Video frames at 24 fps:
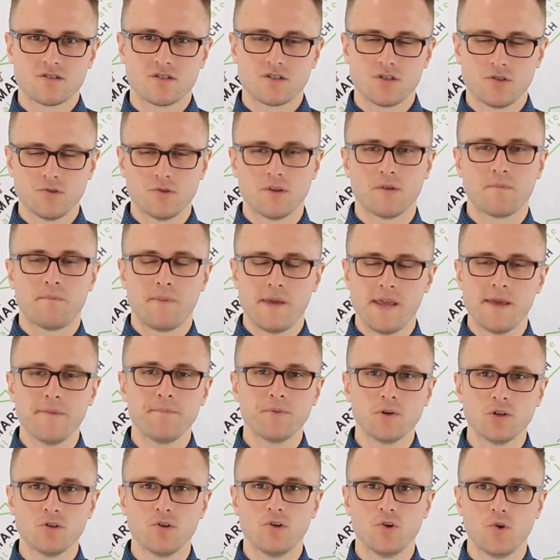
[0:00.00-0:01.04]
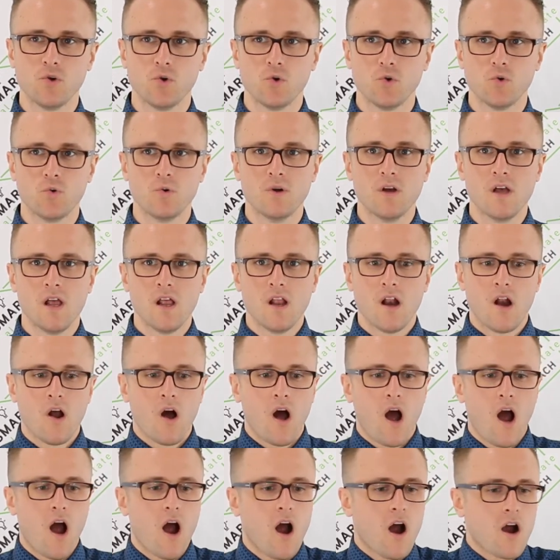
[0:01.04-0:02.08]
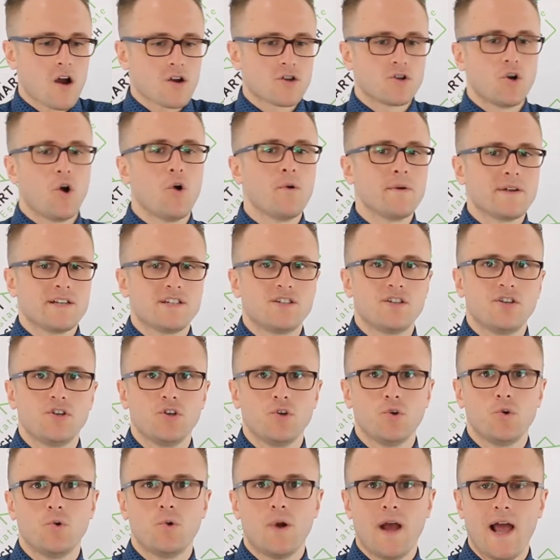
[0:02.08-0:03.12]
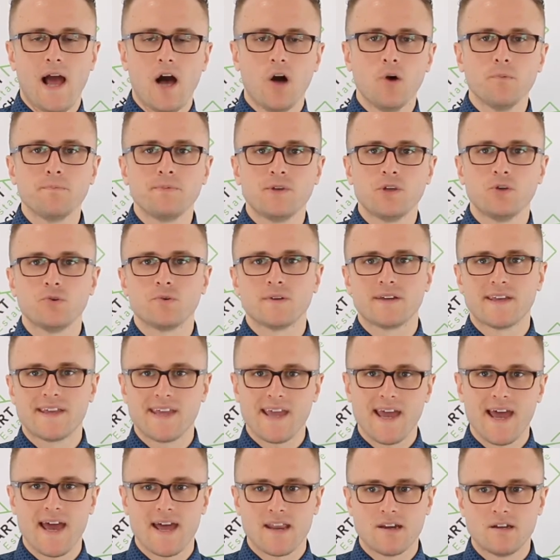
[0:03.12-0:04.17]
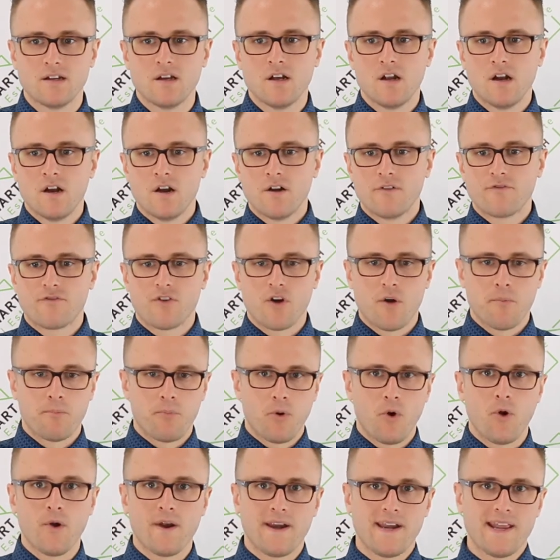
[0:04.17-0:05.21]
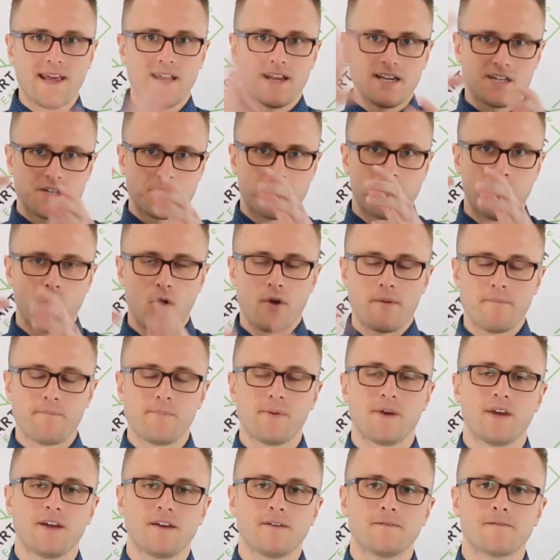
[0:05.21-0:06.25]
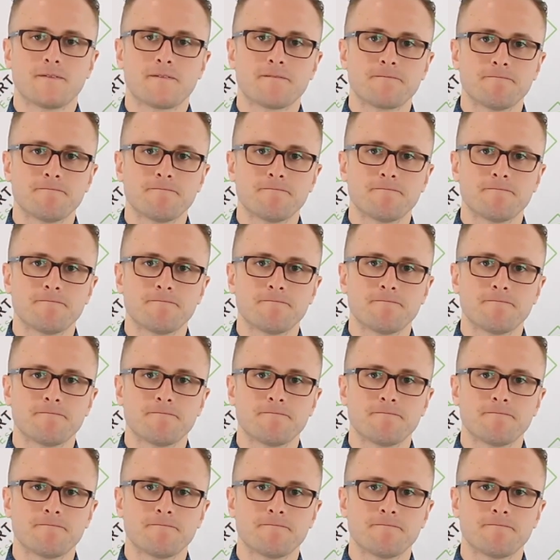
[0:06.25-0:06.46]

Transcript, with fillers: to the people who are going to help you get from point A to point B?